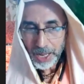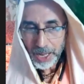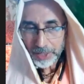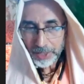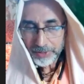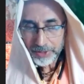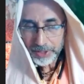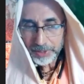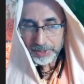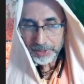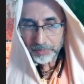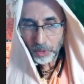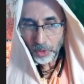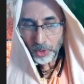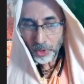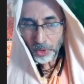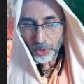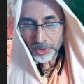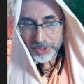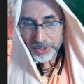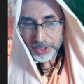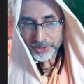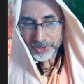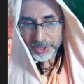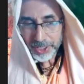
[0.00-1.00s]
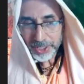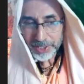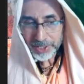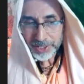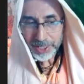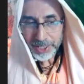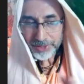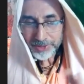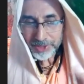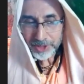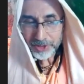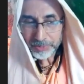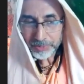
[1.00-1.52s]
The more the
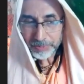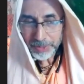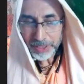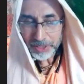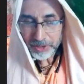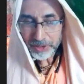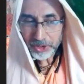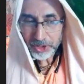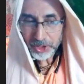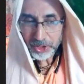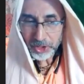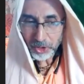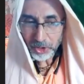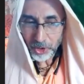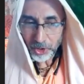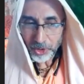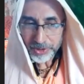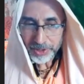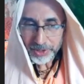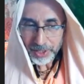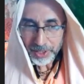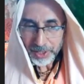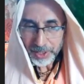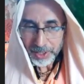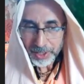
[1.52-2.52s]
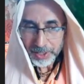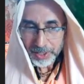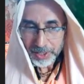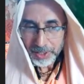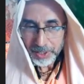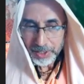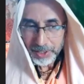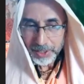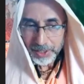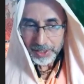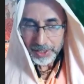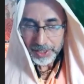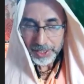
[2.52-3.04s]
sickness is being cured,
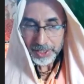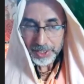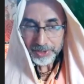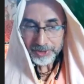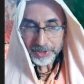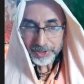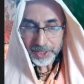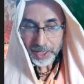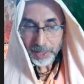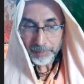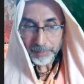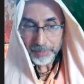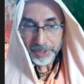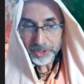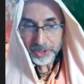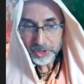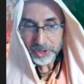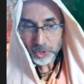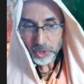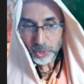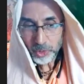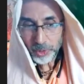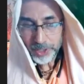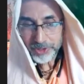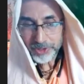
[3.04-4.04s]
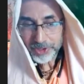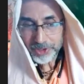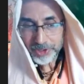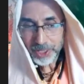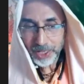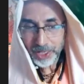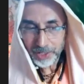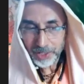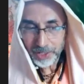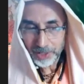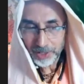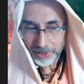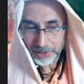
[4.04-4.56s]
he is coming towards
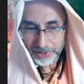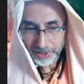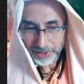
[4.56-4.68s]
health.